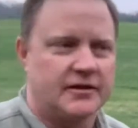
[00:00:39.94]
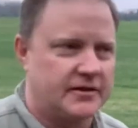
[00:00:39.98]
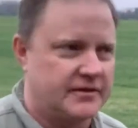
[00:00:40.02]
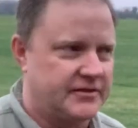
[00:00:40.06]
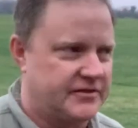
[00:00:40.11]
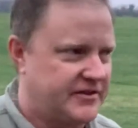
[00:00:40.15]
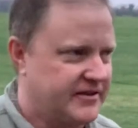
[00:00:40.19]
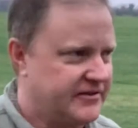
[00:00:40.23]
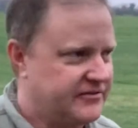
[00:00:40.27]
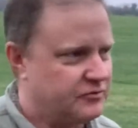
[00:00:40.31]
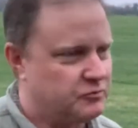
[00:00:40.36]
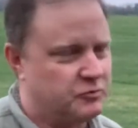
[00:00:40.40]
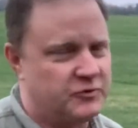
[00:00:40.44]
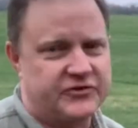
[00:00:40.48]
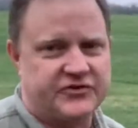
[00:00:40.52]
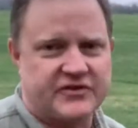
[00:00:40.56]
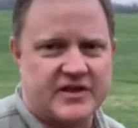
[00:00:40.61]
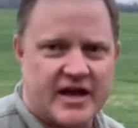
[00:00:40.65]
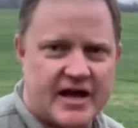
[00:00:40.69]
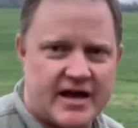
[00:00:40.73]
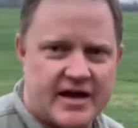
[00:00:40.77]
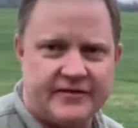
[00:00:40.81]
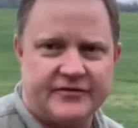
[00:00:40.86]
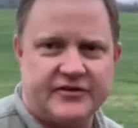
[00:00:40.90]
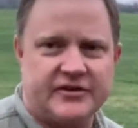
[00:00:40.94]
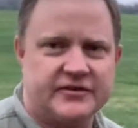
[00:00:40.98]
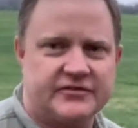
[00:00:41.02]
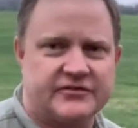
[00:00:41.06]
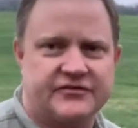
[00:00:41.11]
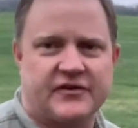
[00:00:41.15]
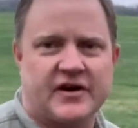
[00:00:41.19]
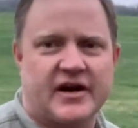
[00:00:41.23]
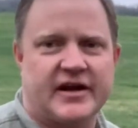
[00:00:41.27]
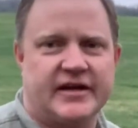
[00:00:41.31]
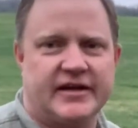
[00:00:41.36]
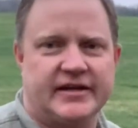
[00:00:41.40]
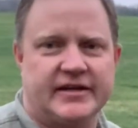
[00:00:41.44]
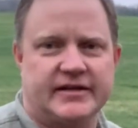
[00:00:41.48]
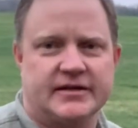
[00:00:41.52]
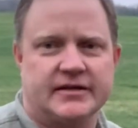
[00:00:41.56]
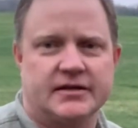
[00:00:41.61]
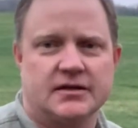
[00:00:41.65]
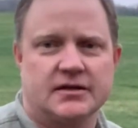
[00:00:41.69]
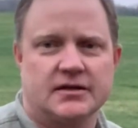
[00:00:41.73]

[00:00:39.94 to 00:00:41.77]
This was the heaviest fighting